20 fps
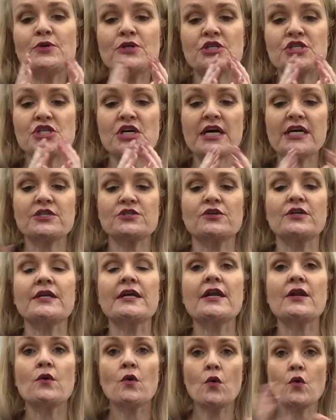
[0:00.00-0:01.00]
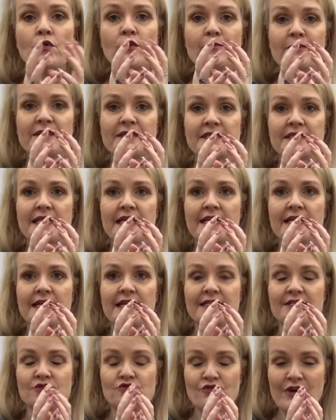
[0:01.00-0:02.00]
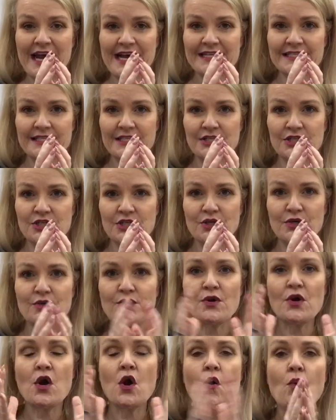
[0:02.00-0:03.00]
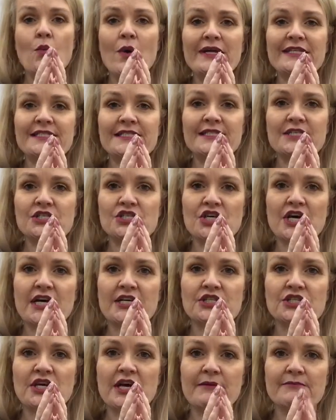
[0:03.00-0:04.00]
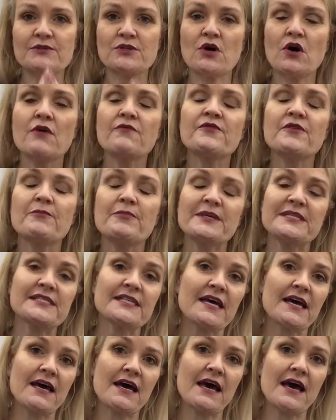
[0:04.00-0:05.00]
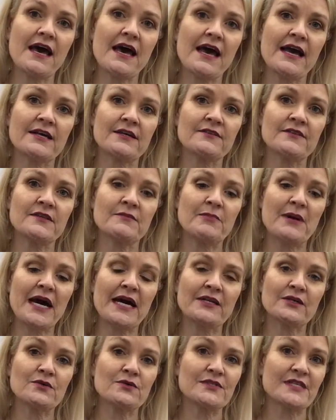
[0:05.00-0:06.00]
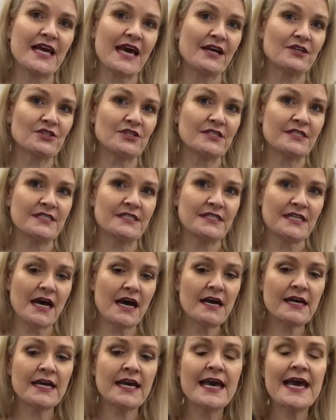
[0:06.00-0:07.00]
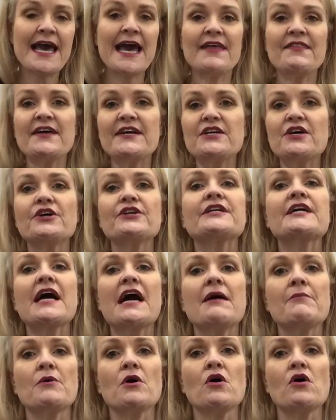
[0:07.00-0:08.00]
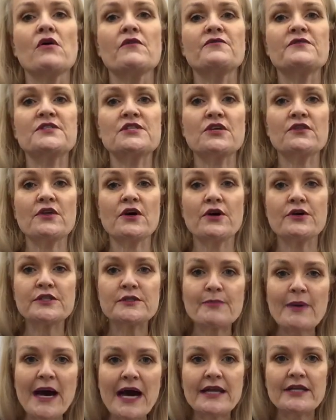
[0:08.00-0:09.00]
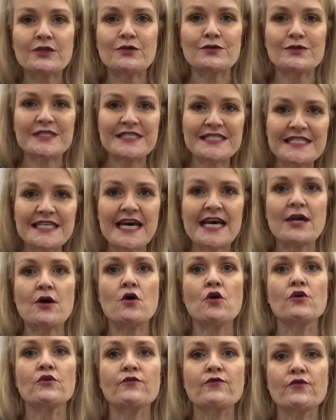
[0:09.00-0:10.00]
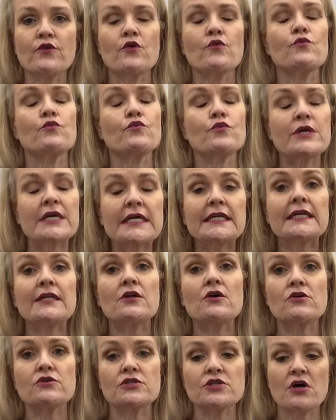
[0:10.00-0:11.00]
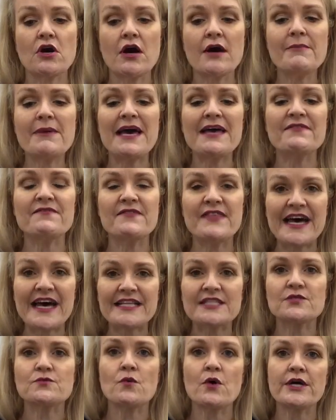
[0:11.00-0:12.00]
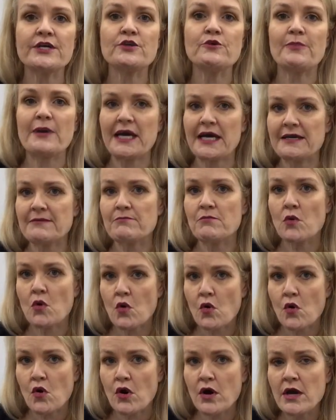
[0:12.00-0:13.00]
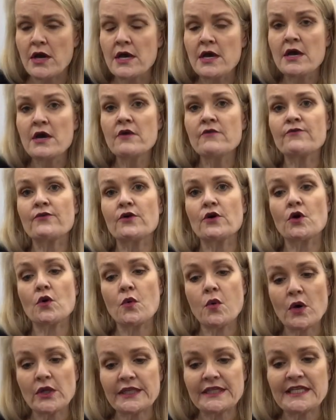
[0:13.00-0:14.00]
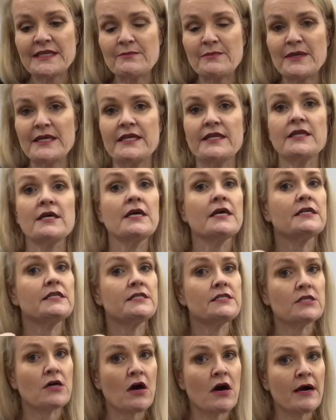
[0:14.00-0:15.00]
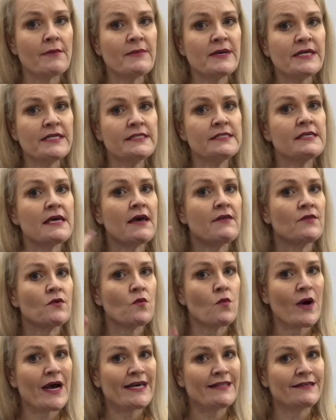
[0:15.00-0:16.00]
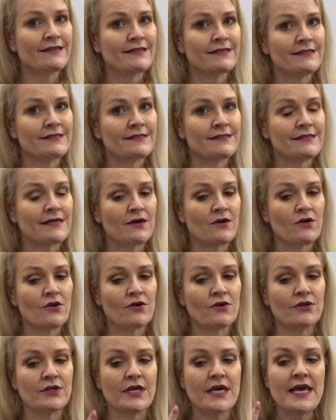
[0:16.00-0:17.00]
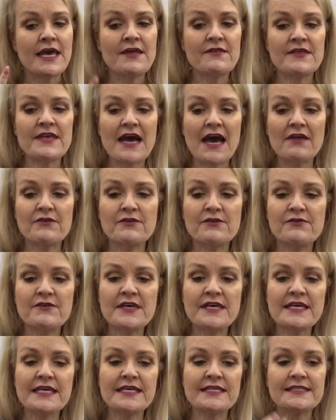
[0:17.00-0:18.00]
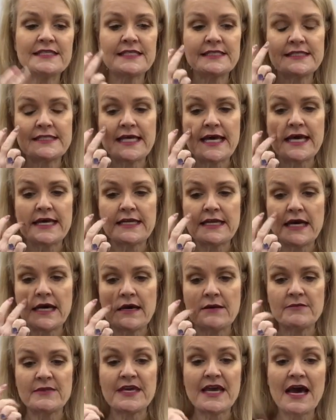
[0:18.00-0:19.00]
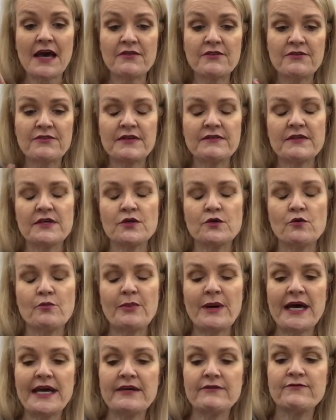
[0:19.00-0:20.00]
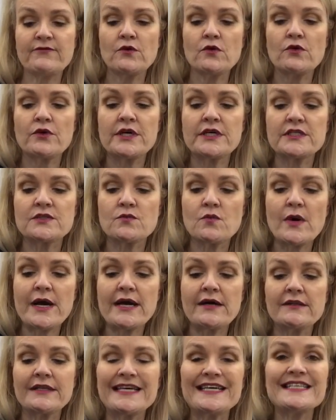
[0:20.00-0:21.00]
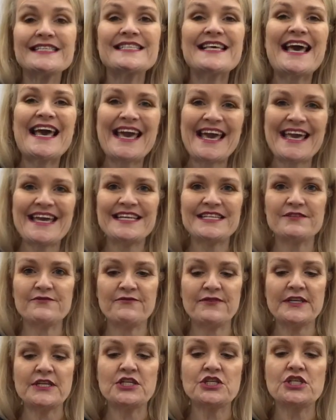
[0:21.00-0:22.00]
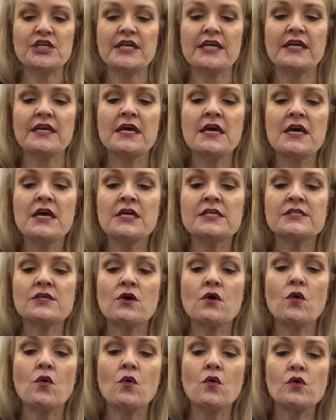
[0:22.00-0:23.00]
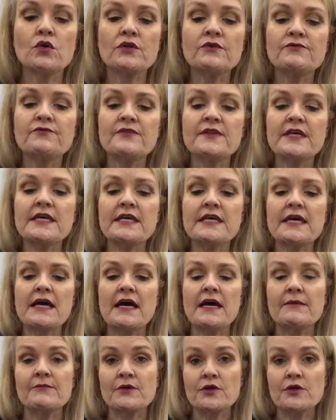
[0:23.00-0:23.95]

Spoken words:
put a charge on it and all the bits get attracted to. Once the charge comes off, the particles are actually stuck and they don't come off. So those particles stay on for a really long time, and that's why you pay more for a quality bit. Diamonds and the way that it's stuck on. The other thing is that the other thing that you'll pay for as well is hand finishing. So all of the